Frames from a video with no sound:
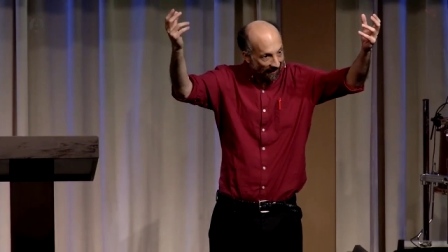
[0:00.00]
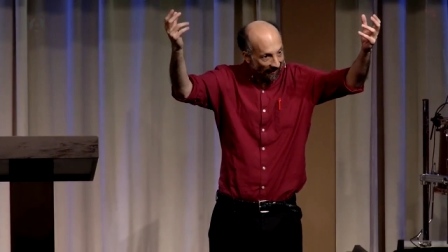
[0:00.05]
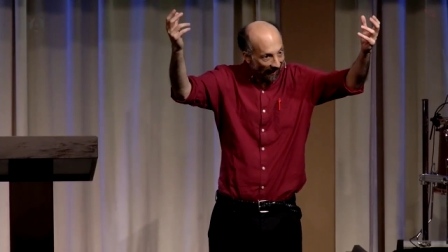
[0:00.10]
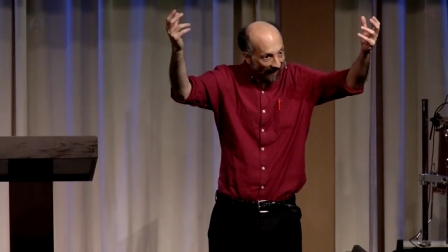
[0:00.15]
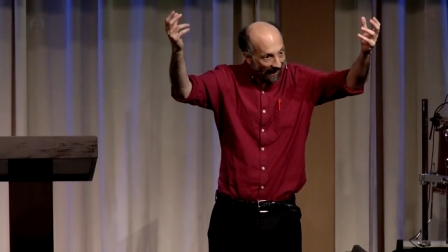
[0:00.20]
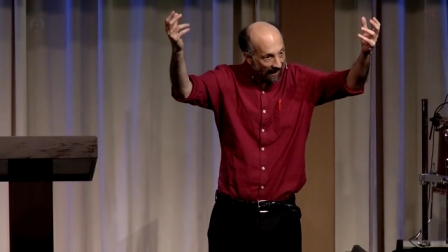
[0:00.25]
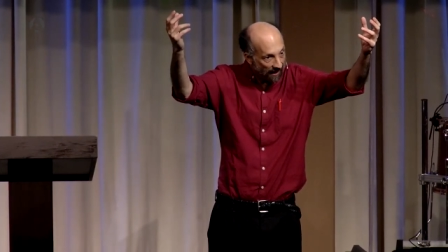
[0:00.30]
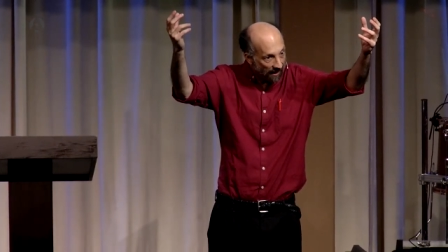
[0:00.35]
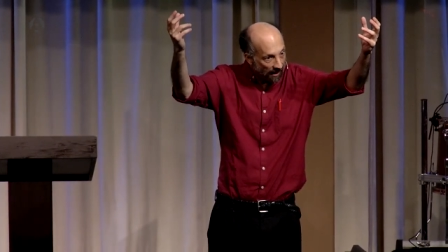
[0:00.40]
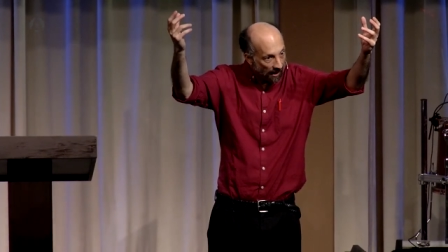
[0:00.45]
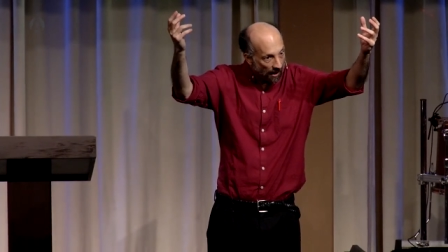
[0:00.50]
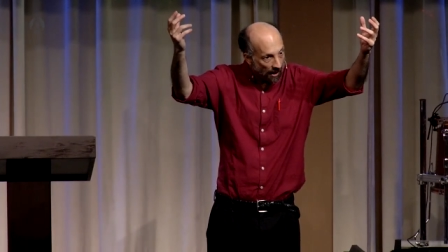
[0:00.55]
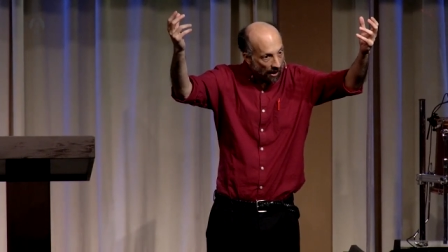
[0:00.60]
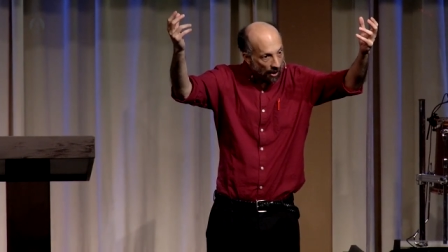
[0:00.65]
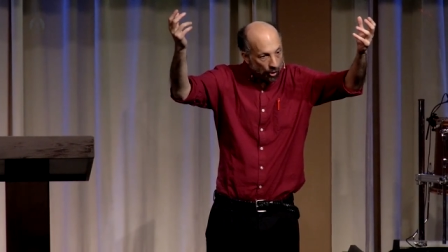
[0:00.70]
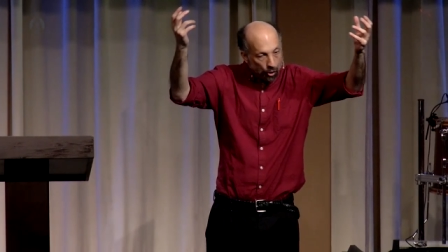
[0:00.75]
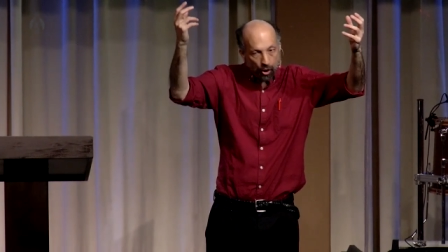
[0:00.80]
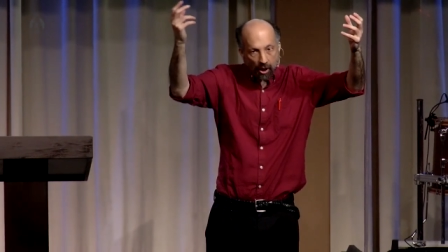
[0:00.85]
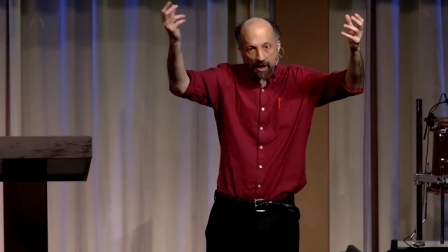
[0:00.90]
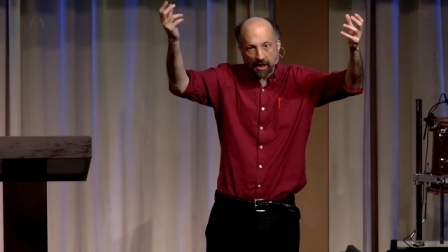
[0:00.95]
right?
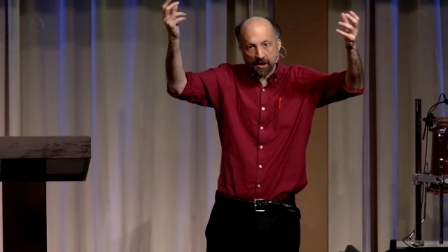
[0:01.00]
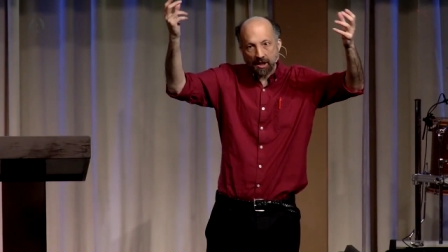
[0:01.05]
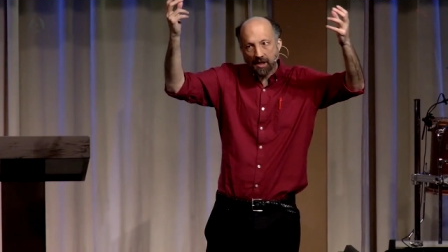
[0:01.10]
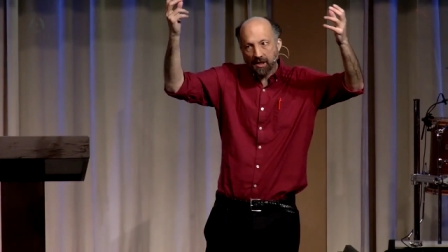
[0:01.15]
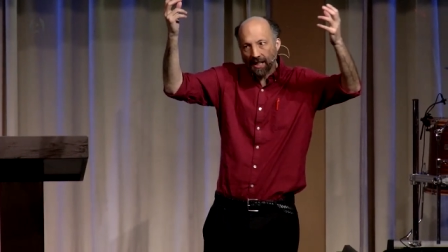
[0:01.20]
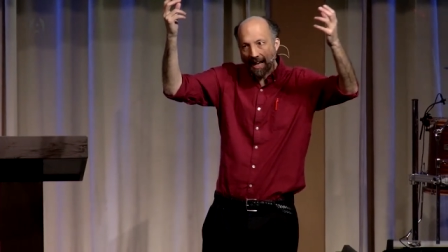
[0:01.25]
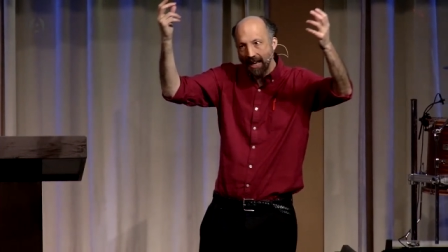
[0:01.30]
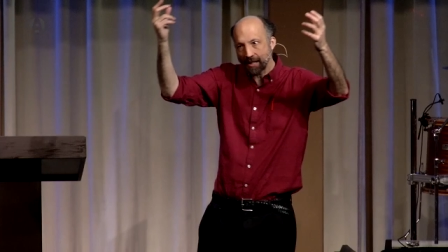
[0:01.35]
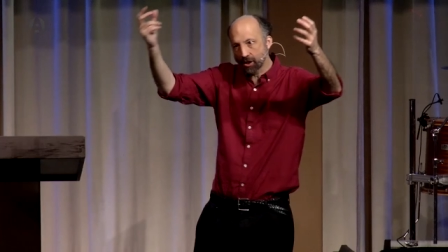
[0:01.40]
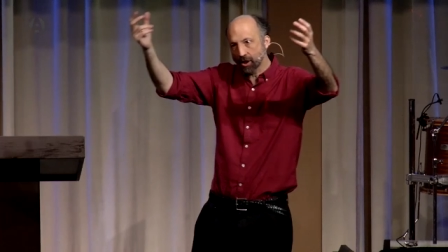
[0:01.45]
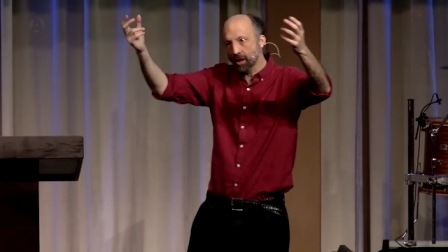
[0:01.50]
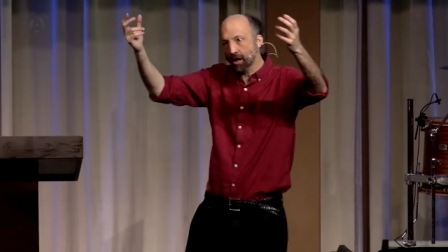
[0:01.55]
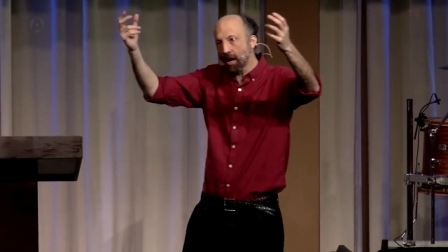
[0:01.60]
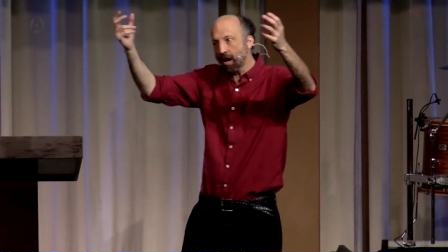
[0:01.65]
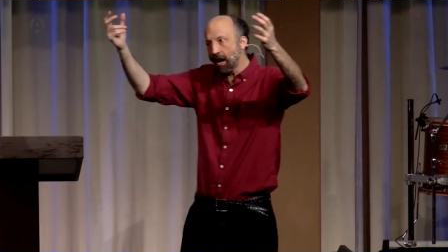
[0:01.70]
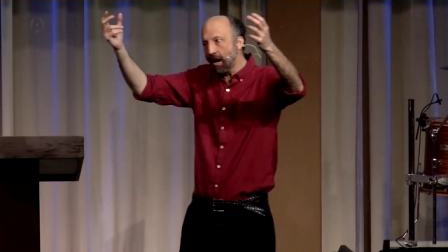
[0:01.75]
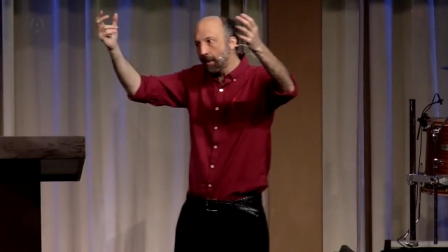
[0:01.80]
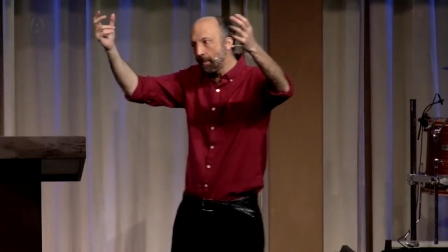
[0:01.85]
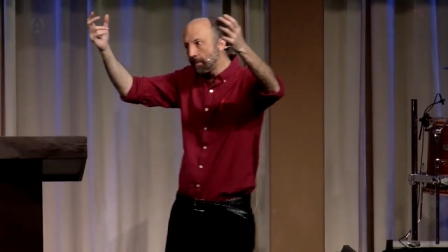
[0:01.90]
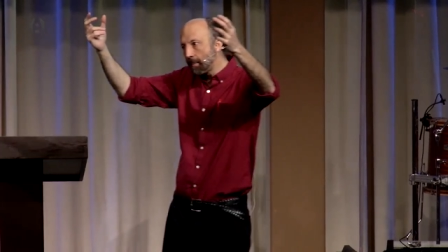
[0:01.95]
Jesus has
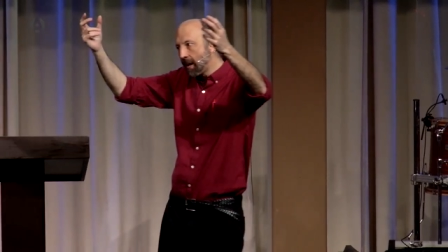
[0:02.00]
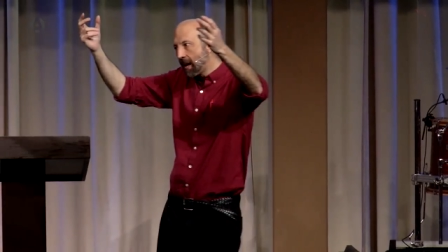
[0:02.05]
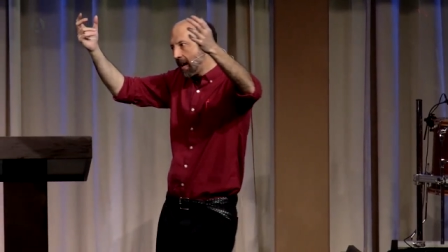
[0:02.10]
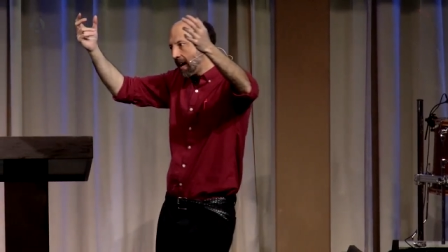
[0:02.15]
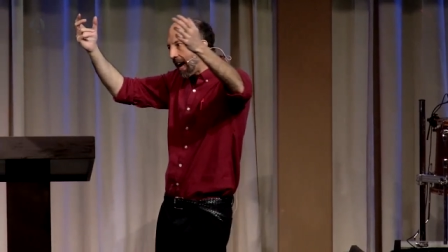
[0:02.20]
come.